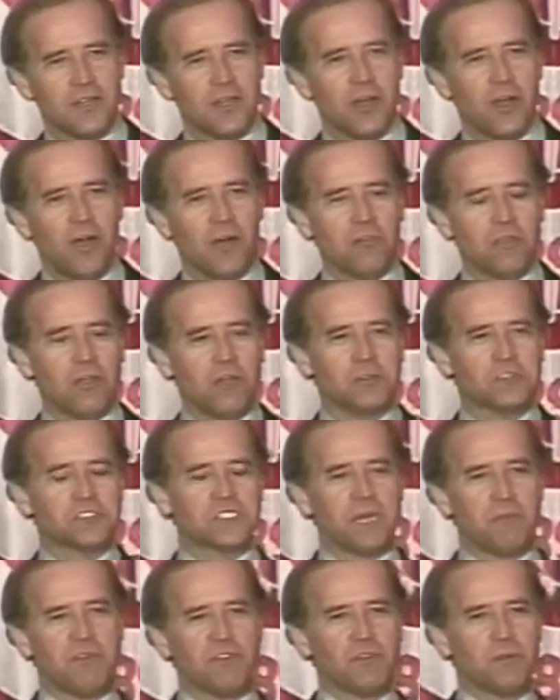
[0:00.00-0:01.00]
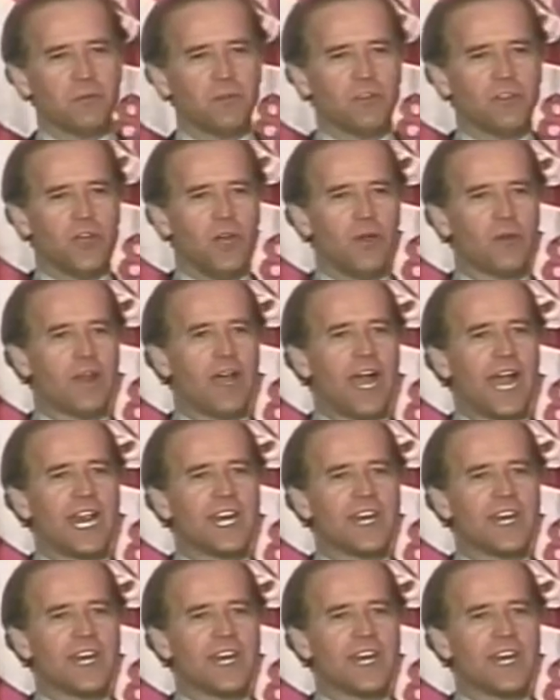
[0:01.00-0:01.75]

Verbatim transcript: Although some of you will note, I